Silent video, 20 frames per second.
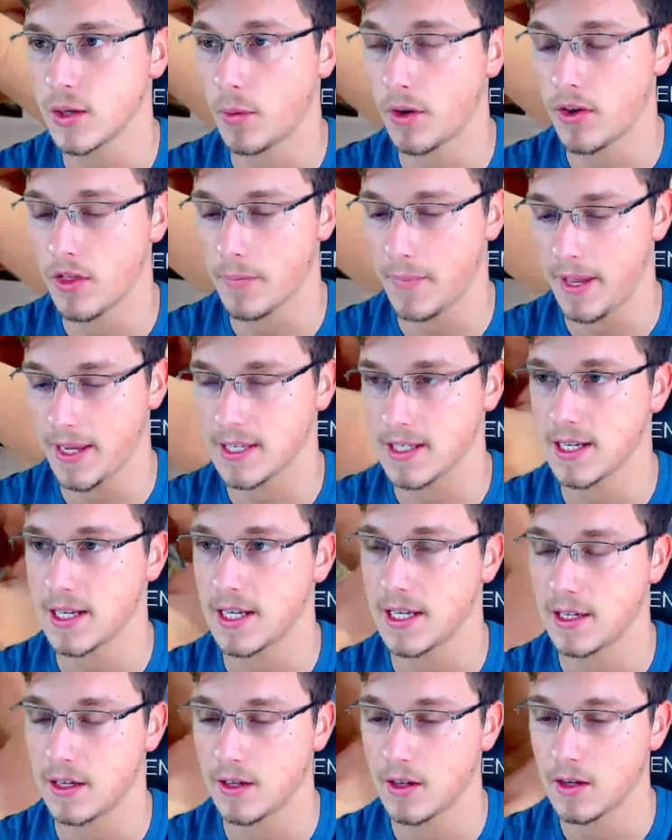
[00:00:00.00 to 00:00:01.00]
One of the best
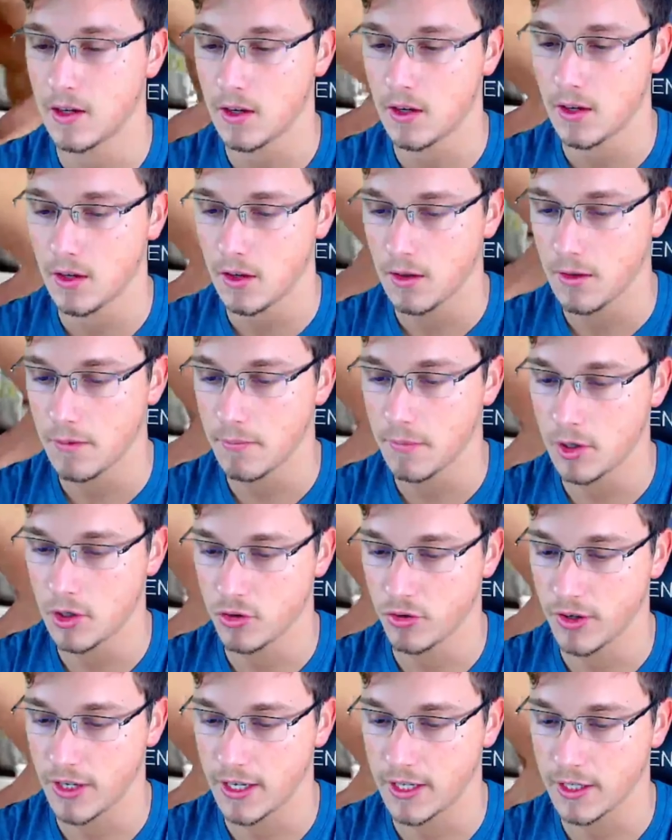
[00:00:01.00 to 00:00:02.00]
in
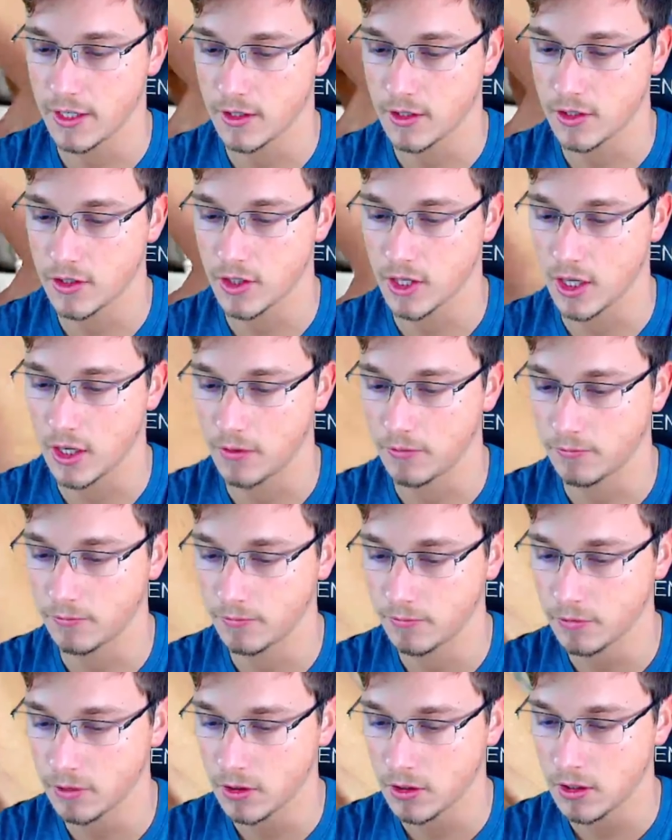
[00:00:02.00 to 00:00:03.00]
Madrid. So
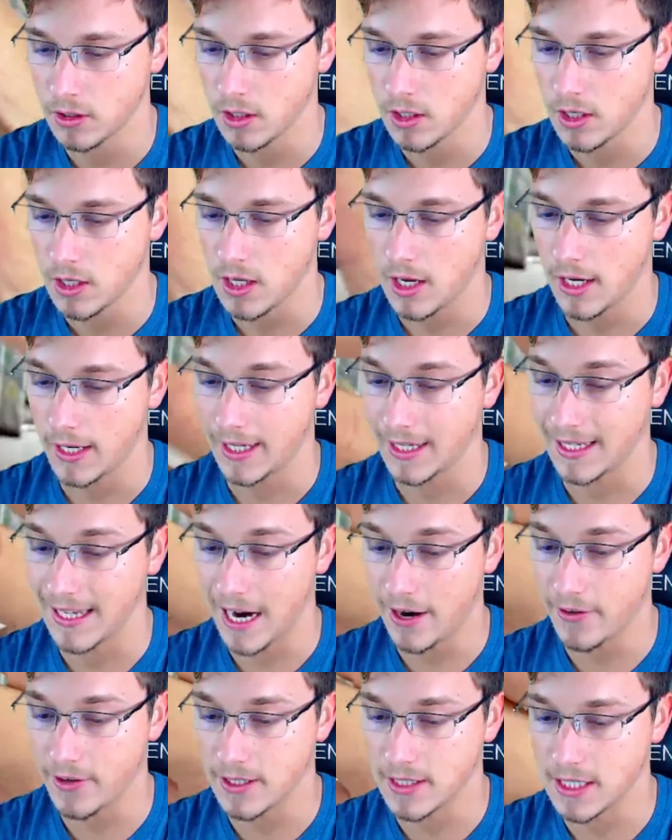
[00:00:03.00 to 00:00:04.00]
I can
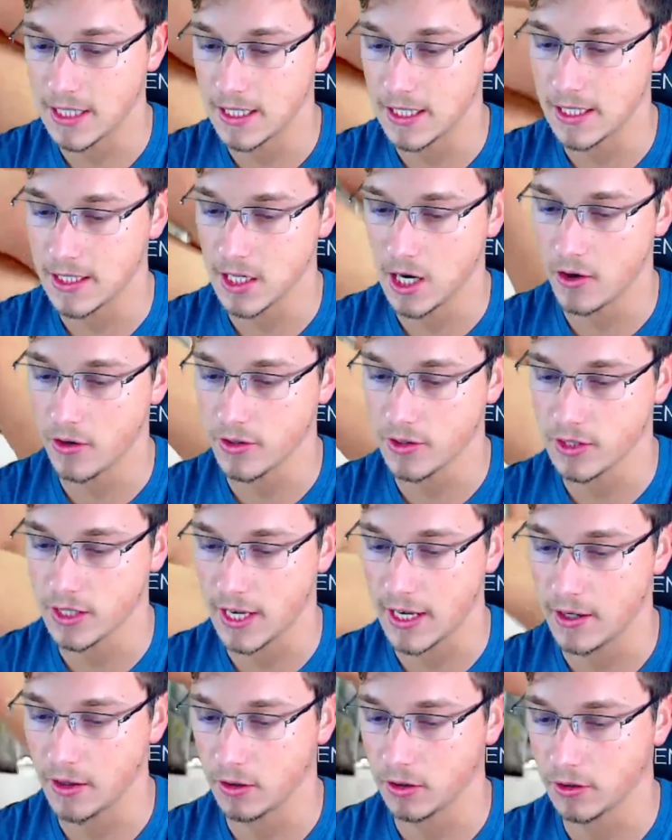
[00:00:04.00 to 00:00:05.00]
guarantee these are
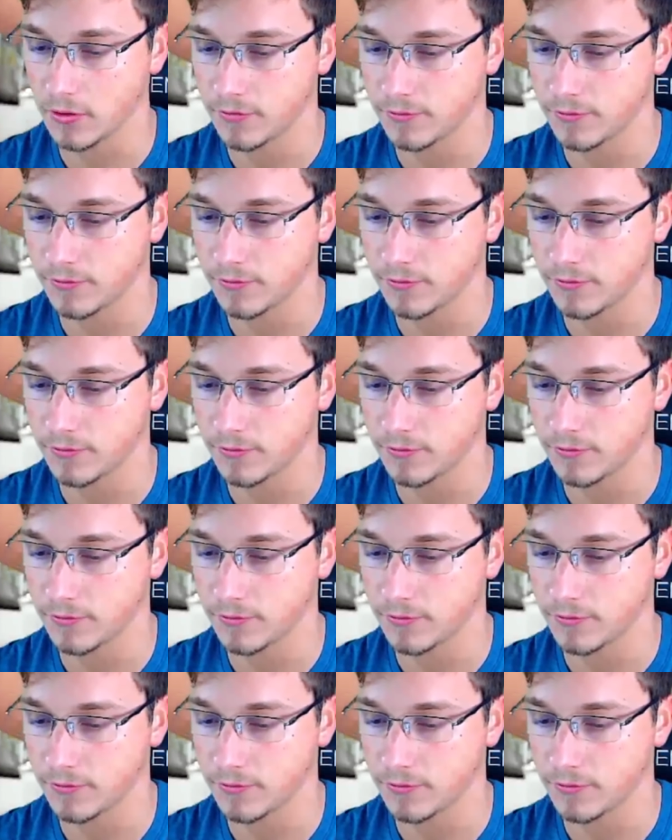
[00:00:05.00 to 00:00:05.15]
unscaled.